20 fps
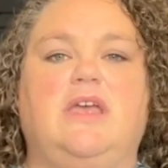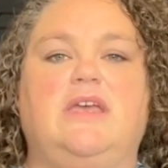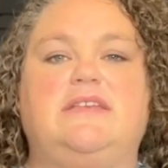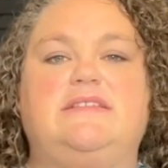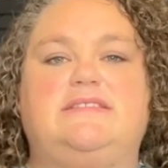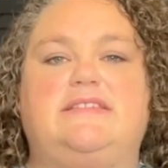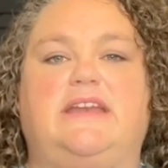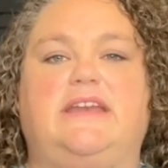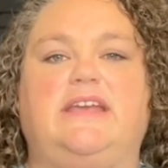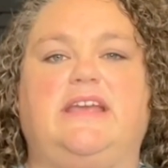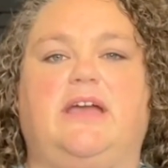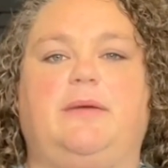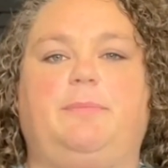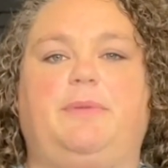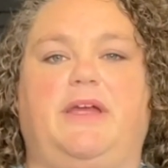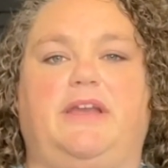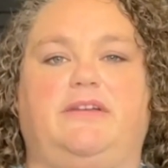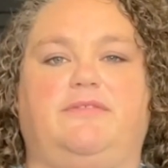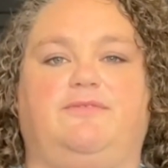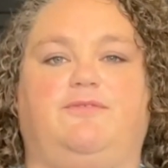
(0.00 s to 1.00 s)
Setting up
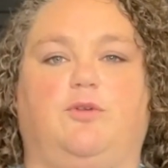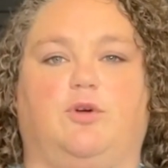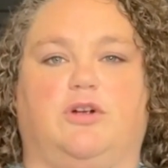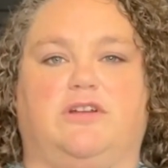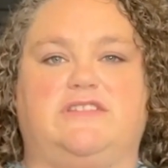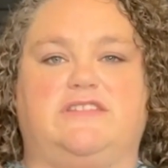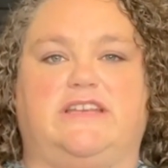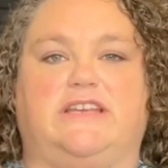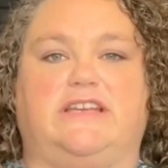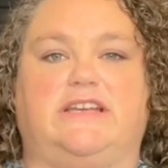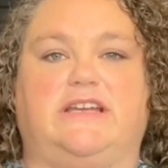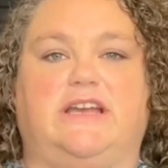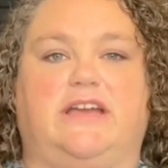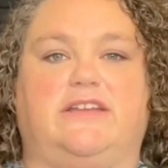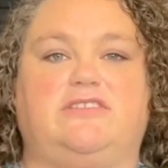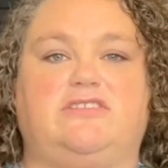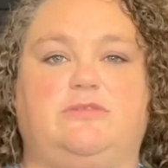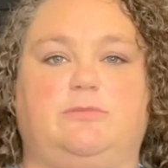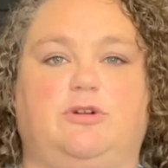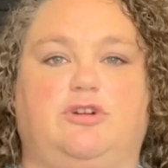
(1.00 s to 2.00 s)
and enforcing
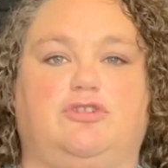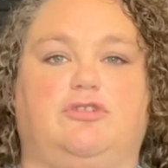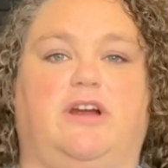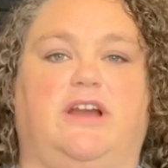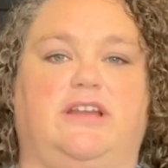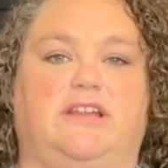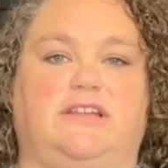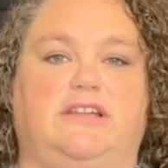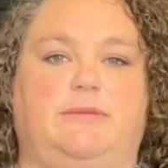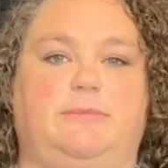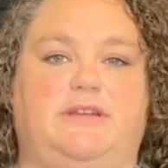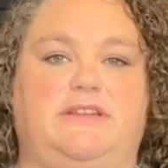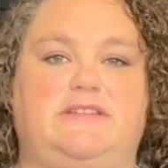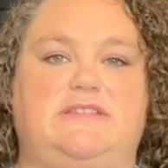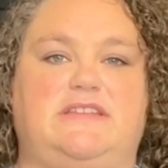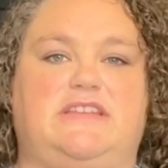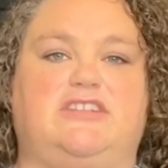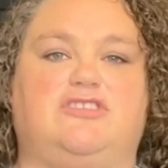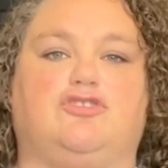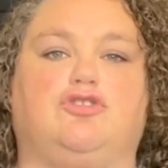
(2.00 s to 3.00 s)
customer credit
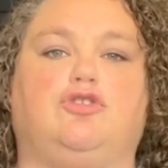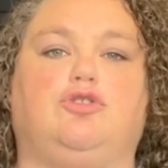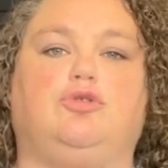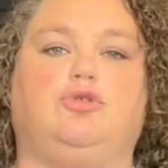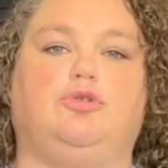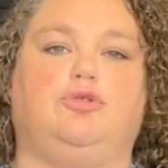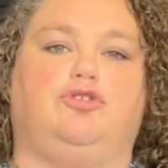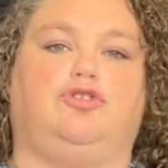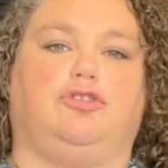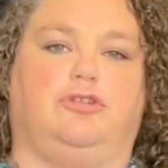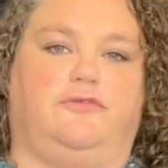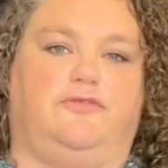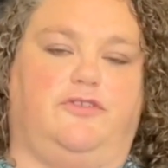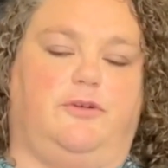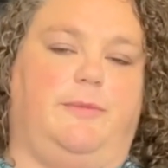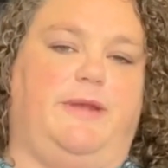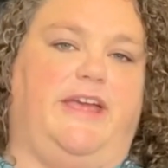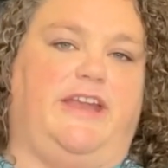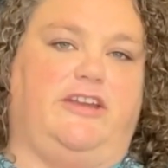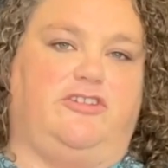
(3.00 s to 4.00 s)
limits is crucial
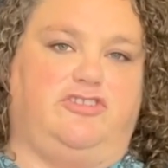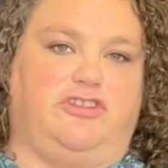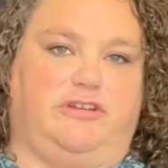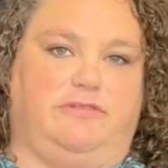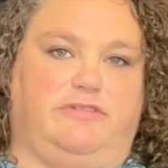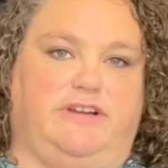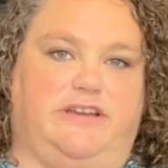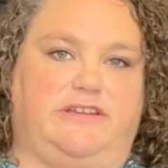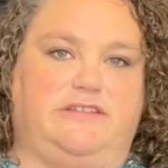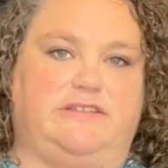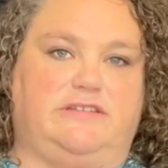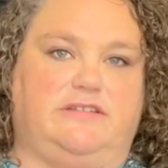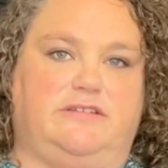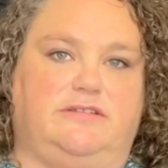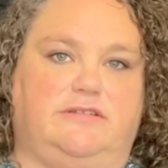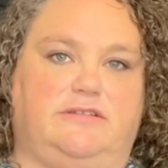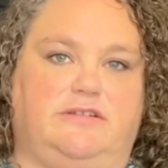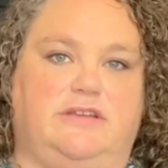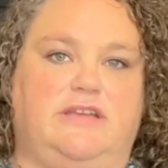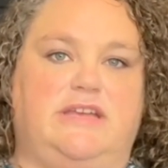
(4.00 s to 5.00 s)
for managing risk.
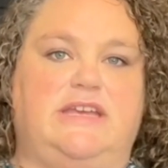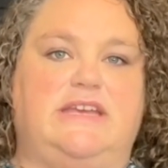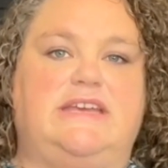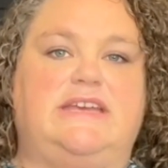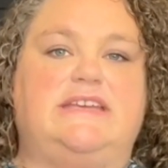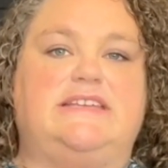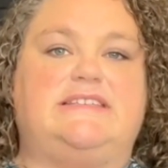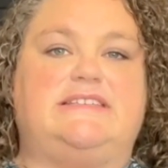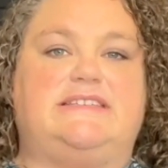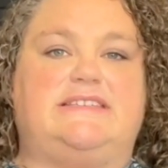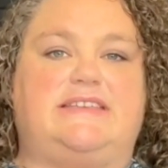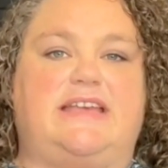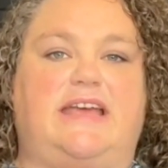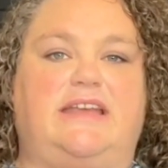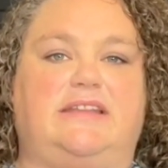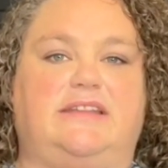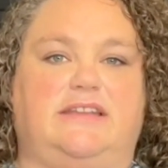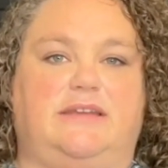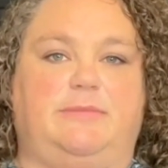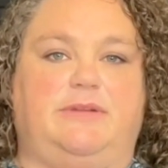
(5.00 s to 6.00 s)

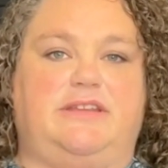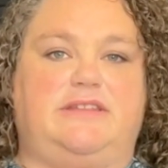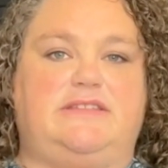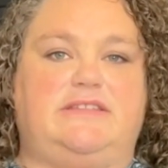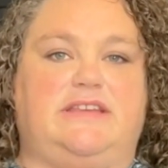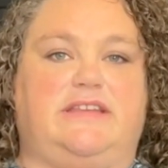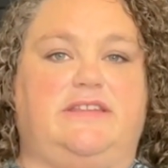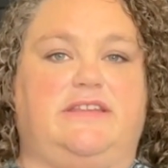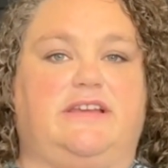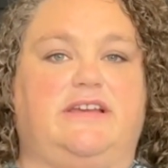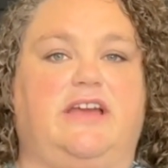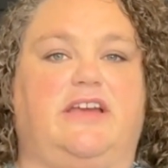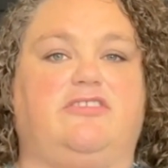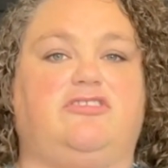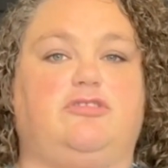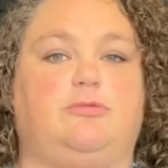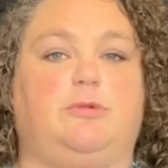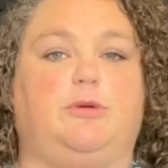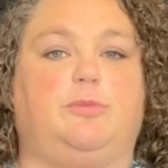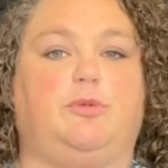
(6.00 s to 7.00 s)
Set limits in the
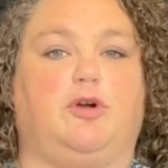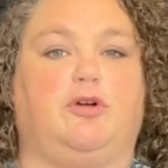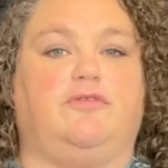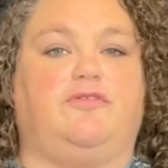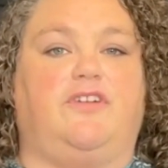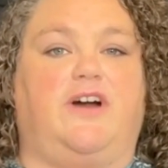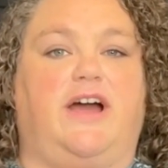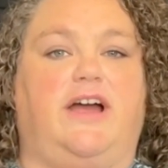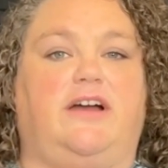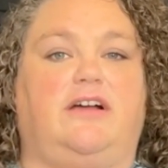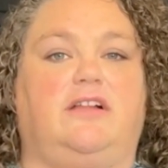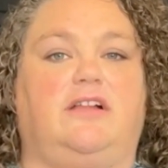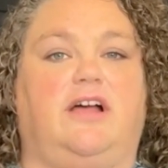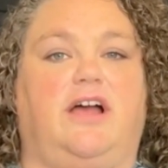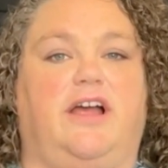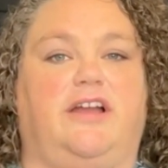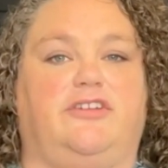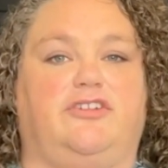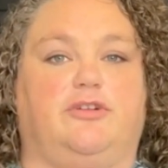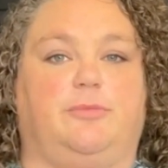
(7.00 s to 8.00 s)
customer profile
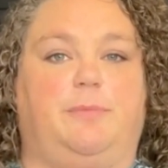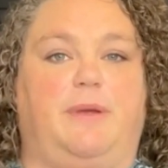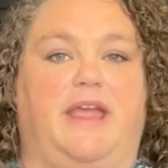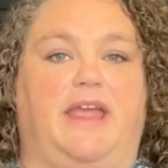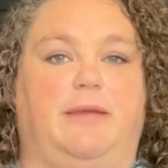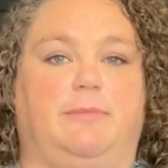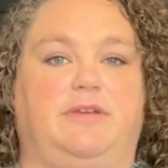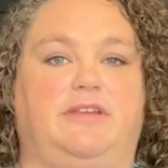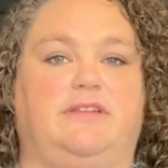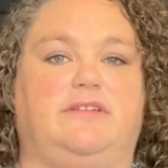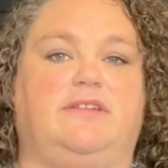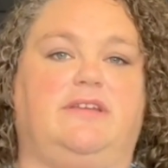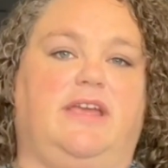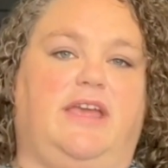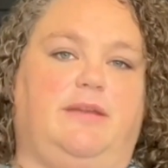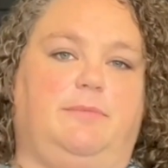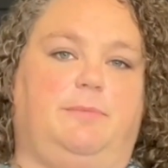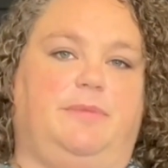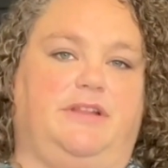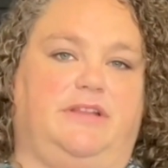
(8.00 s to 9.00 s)
under Payment
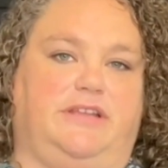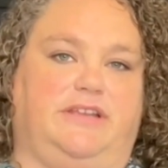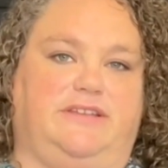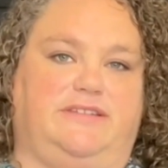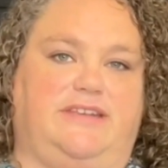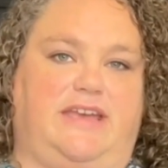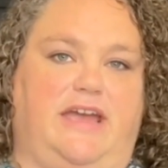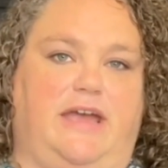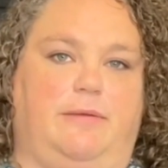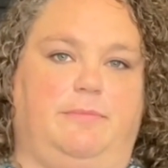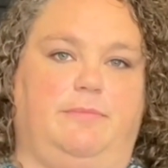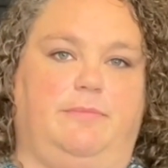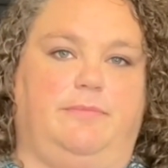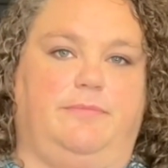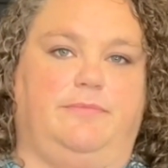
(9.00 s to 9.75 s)
and Billing tab.